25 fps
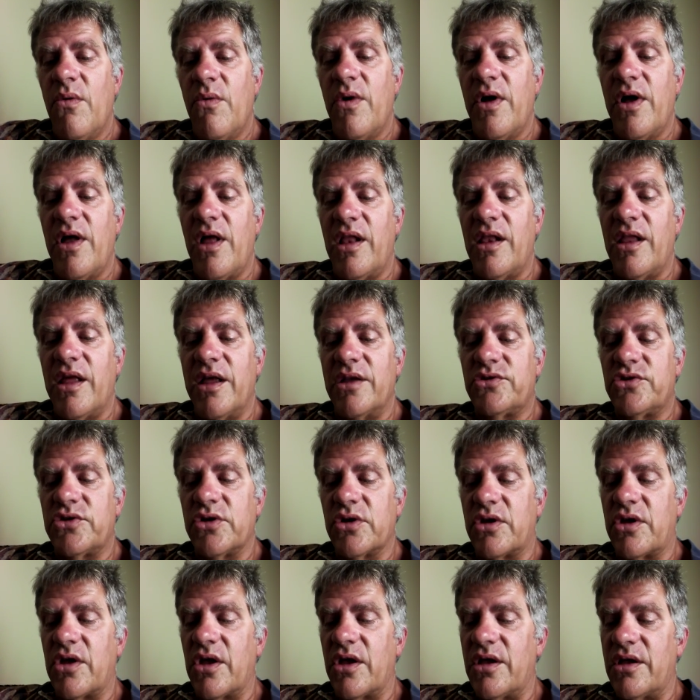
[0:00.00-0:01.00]
I'll let
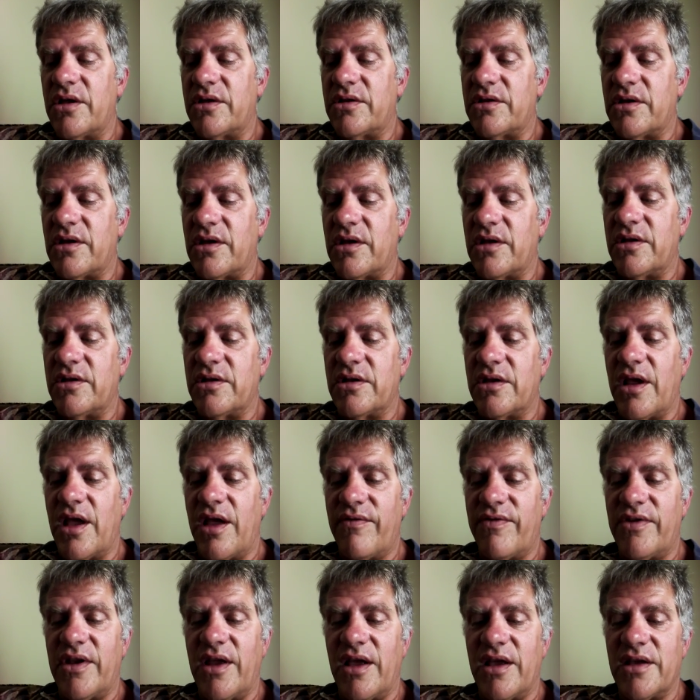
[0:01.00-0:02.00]
you get and
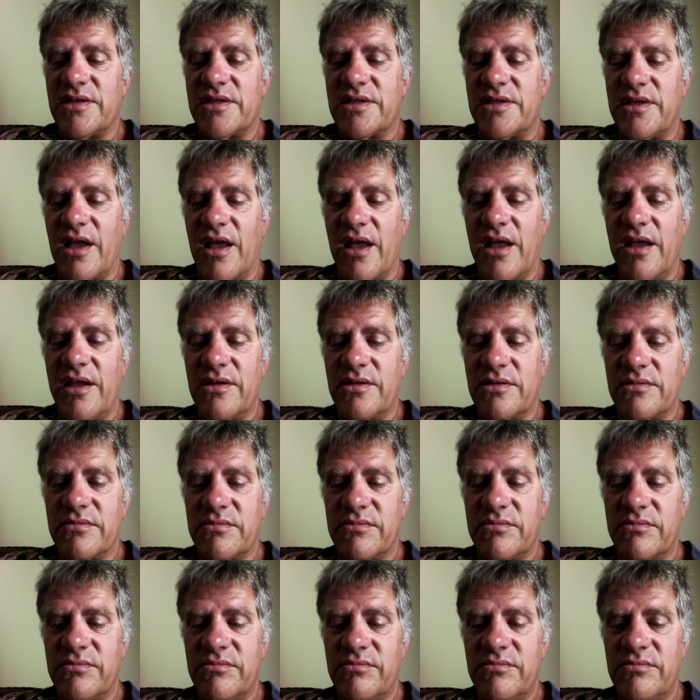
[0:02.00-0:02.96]
have a nice night.